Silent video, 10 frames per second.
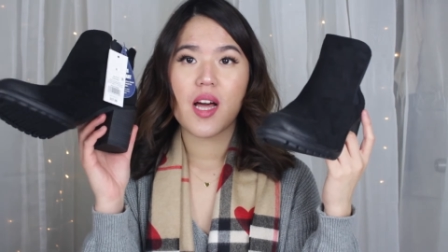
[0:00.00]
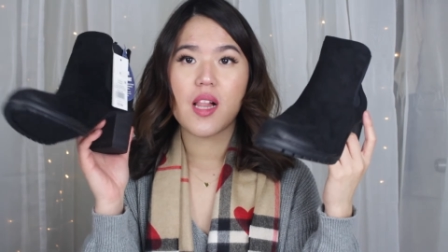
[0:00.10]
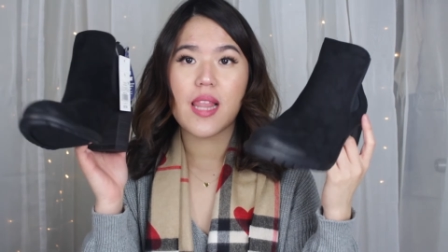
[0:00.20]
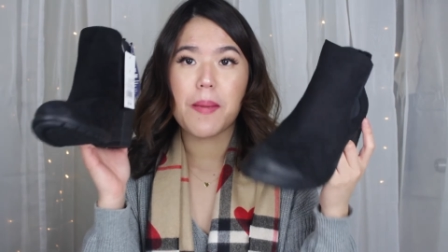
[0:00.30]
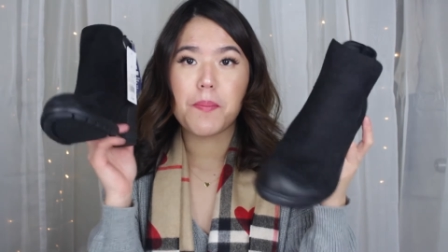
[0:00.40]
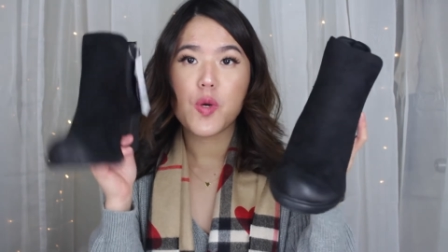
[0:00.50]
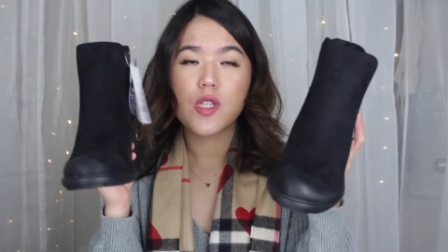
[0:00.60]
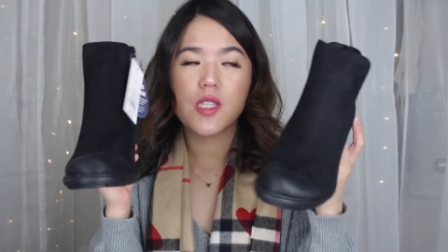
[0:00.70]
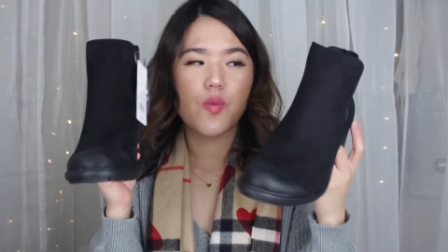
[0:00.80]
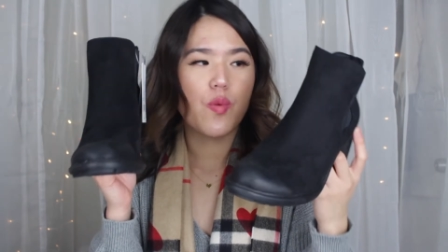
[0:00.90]
like
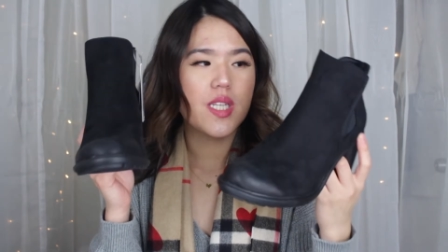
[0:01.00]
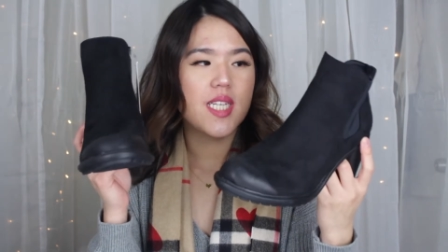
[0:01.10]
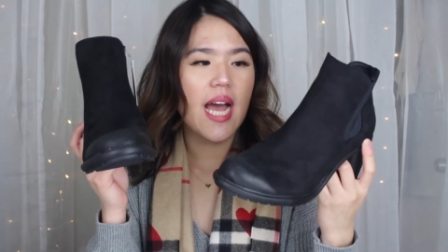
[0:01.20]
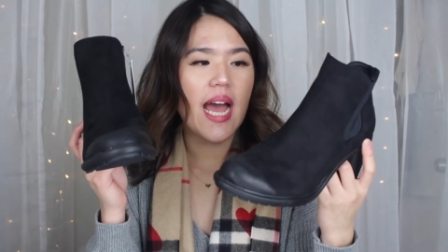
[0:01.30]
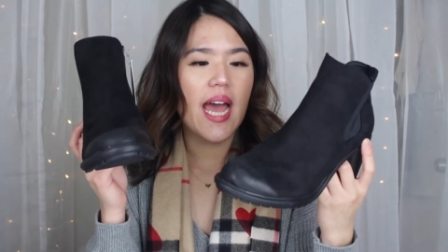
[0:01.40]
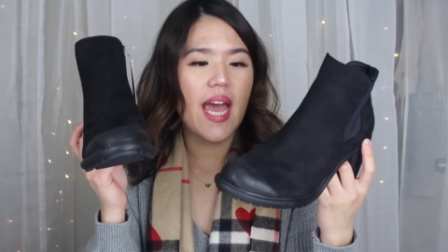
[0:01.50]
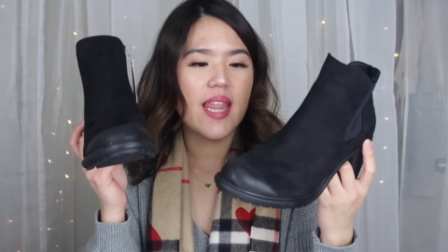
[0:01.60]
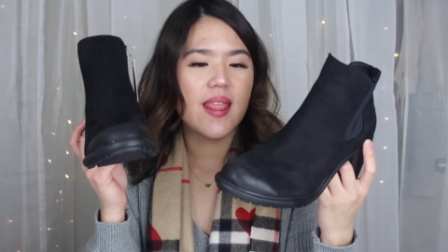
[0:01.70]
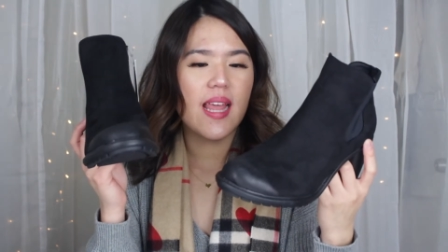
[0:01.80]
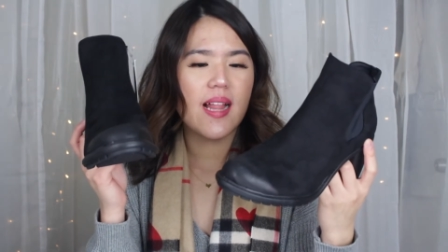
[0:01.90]
boots, which I
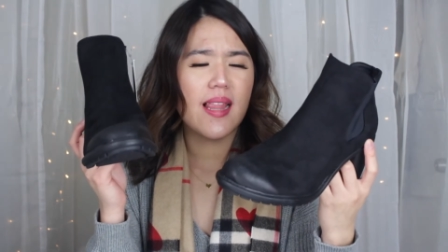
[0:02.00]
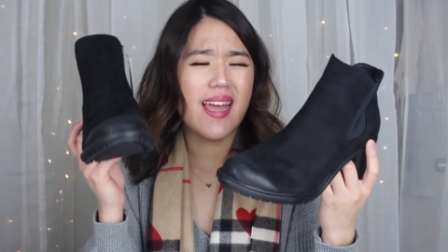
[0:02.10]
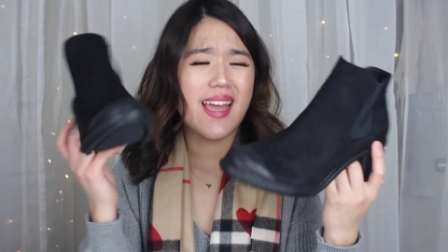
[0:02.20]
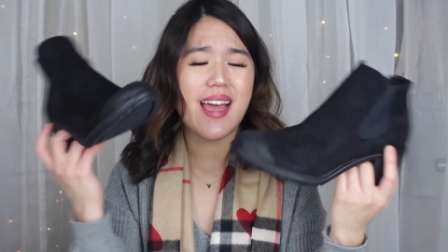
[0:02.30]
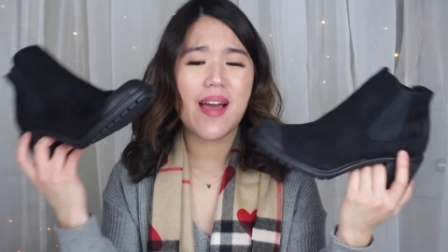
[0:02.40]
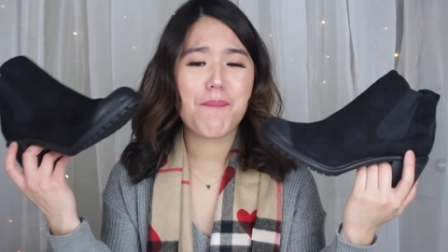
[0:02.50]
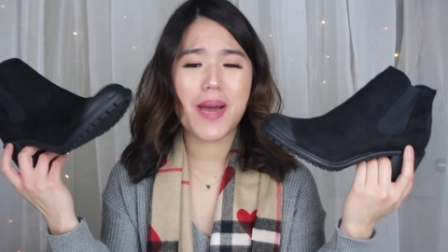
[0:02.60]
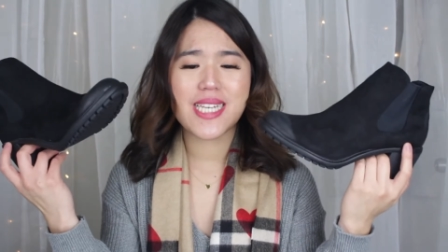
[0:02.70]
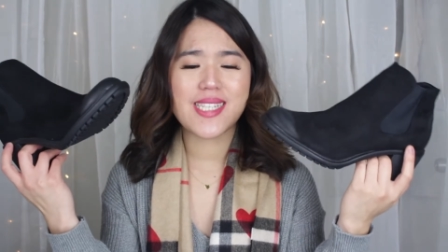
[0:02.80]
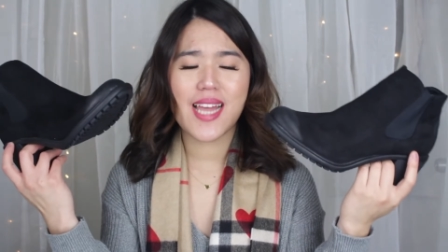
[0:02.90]
think like
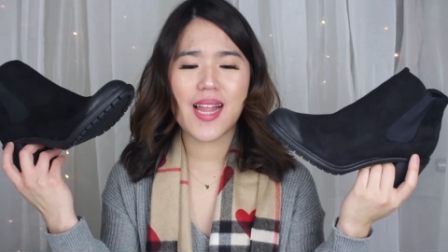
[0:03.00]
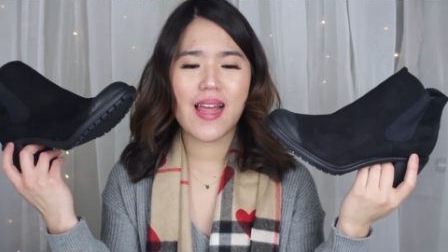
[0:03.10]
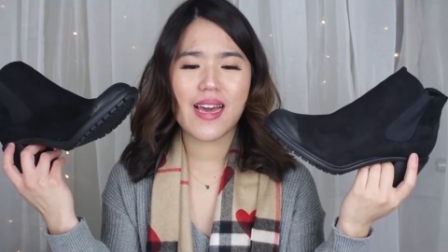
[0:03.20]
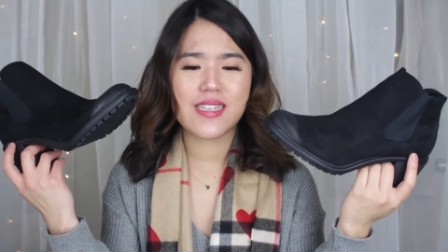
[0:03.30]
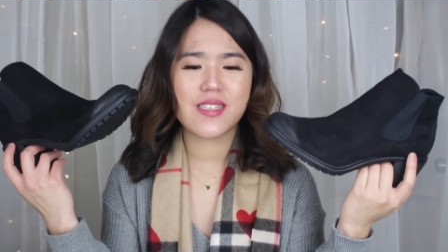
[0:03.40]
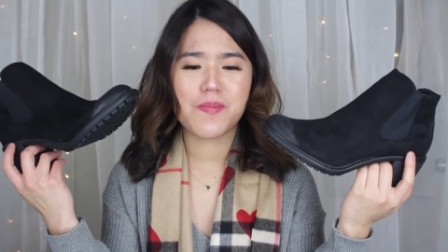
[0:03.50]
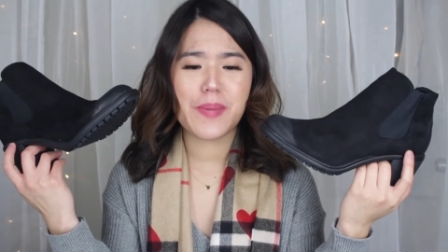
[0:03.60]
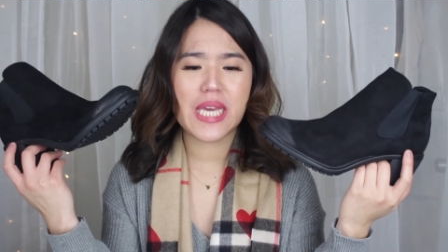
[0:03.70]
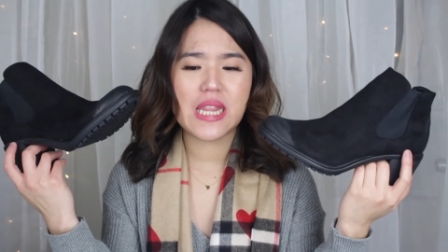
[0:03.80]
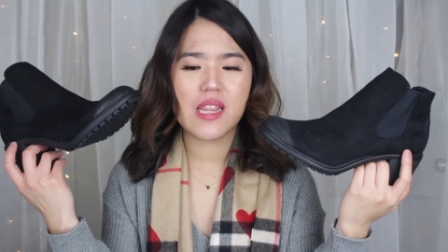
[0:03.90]
my style has
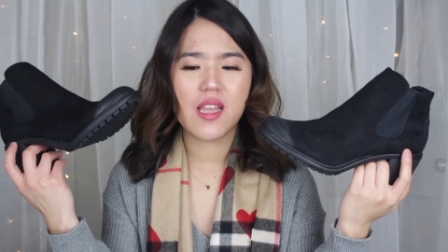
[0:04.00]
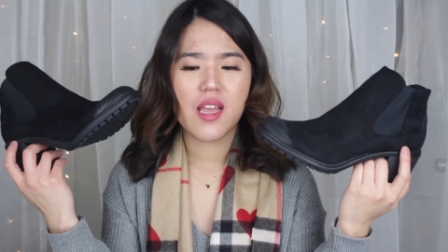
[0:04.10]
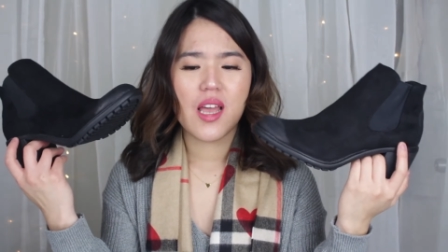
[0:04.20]
been